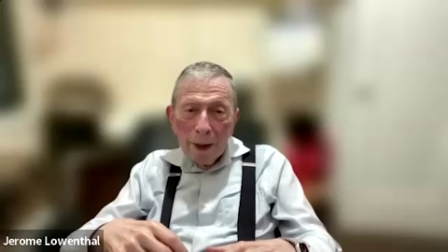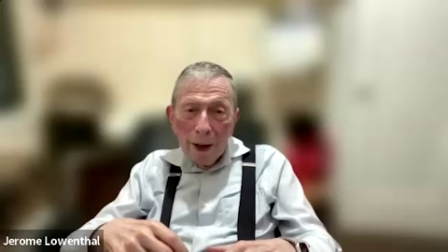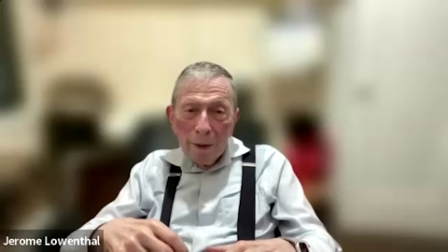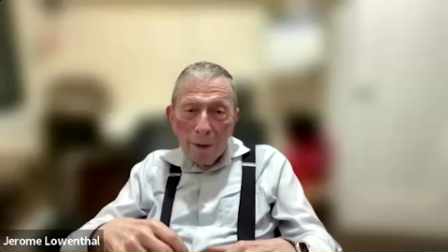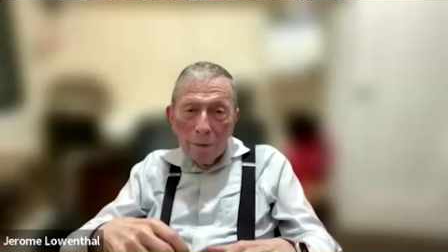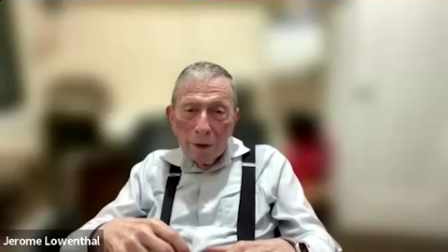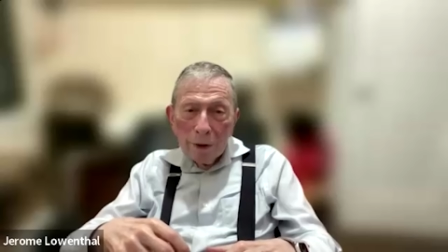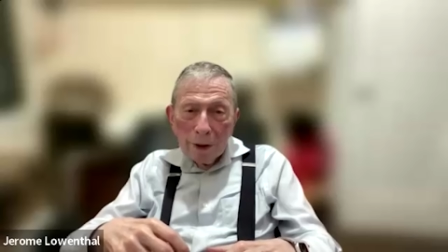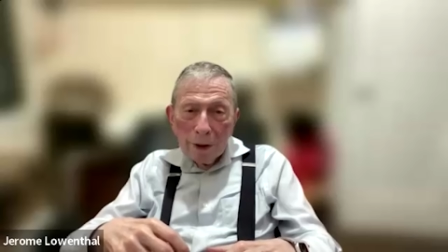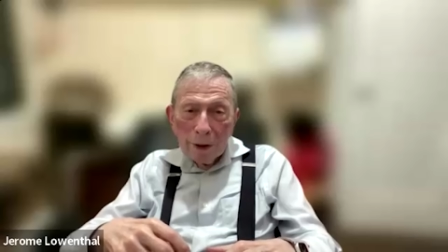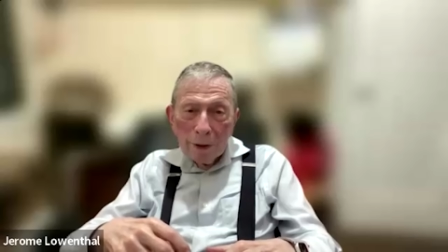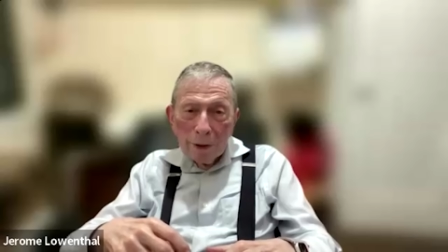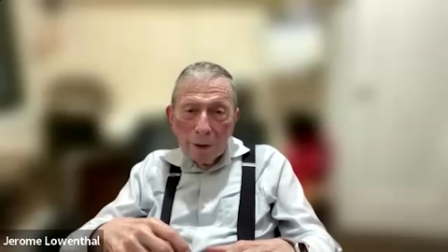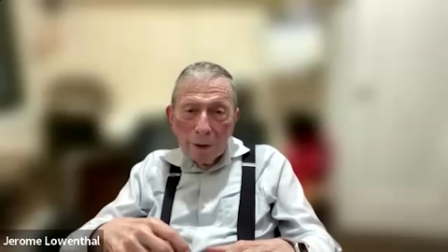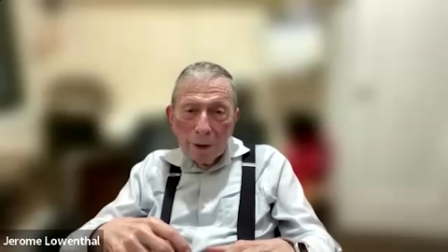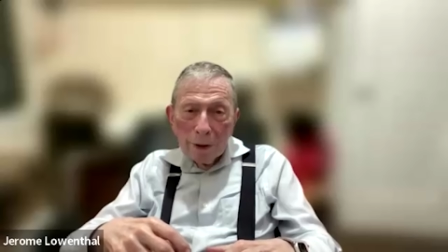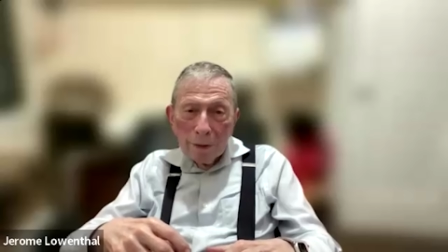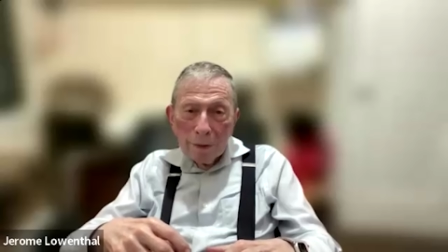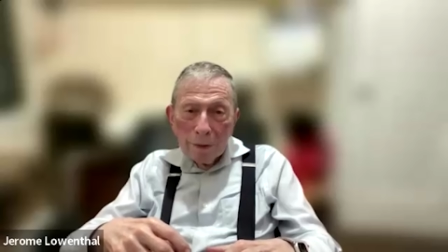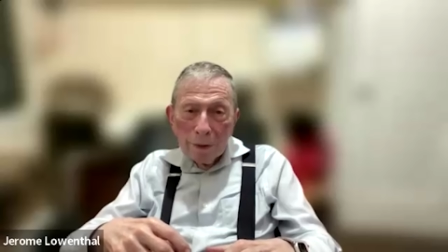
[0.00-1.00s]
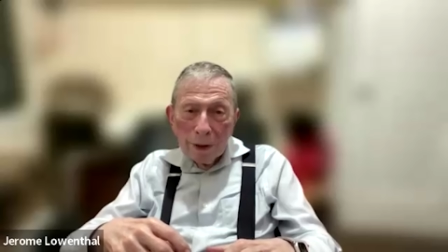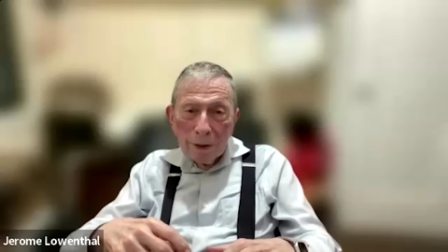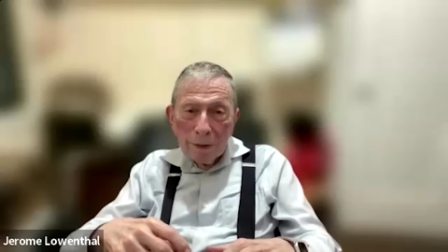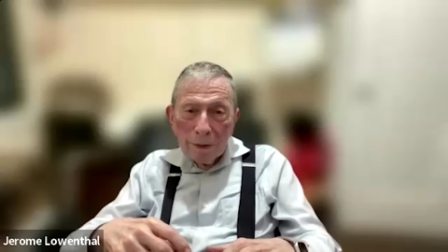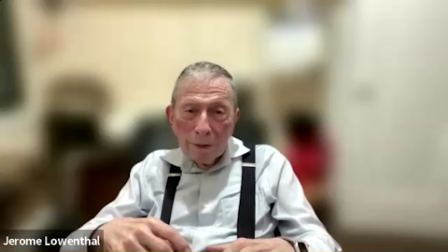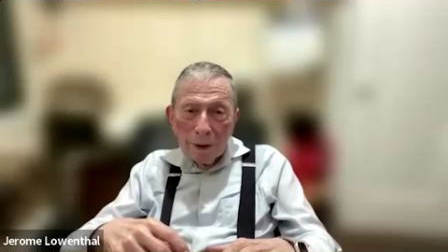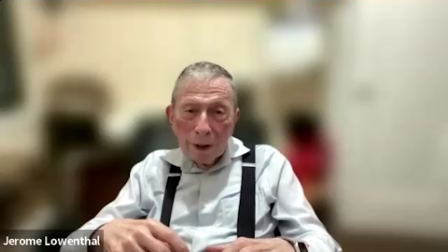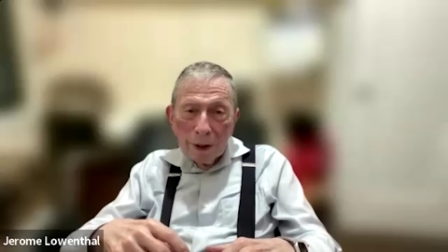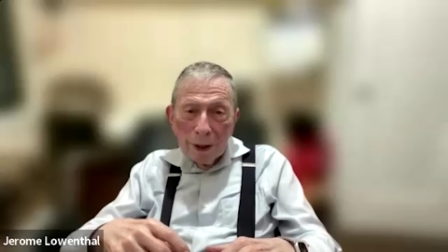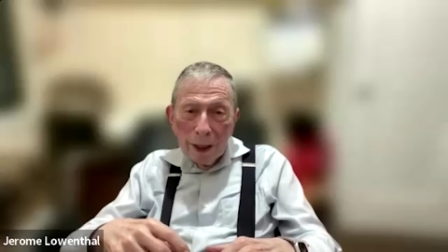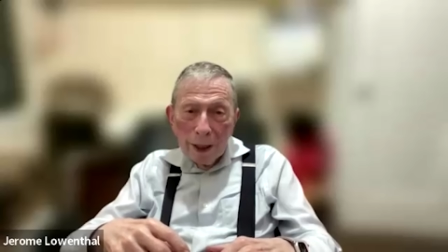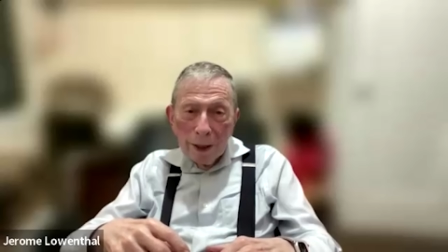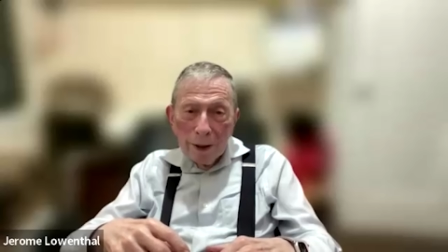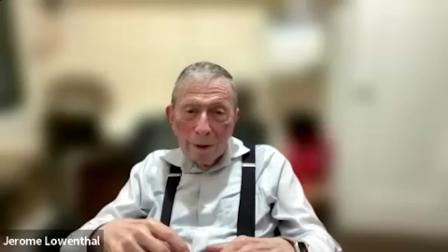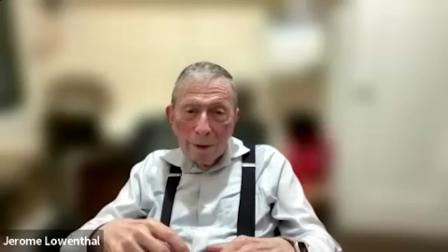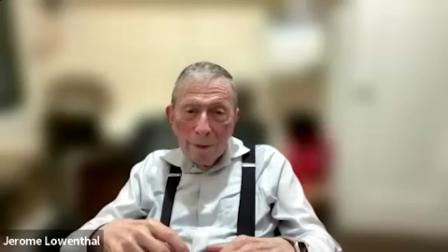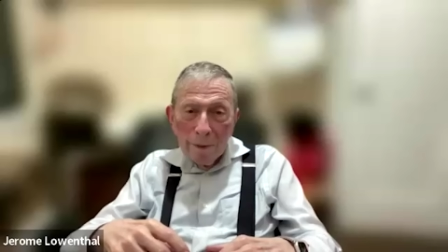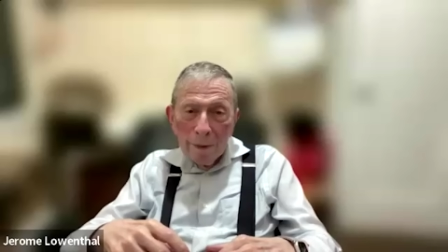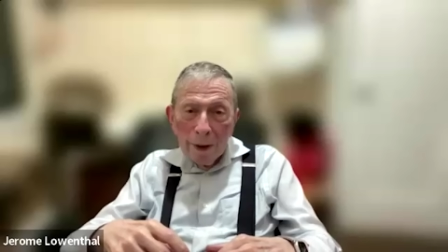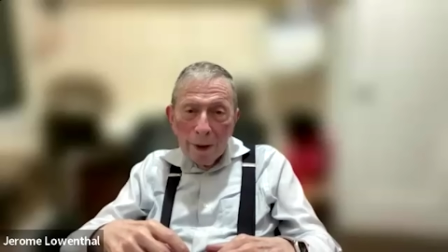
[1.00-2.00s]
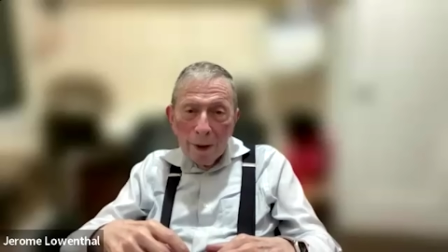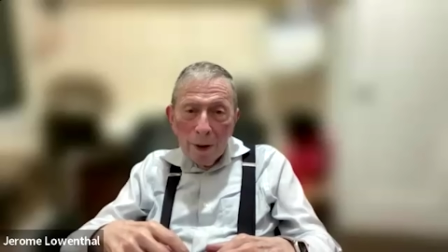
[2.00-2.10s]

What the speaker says: of Richter's recital,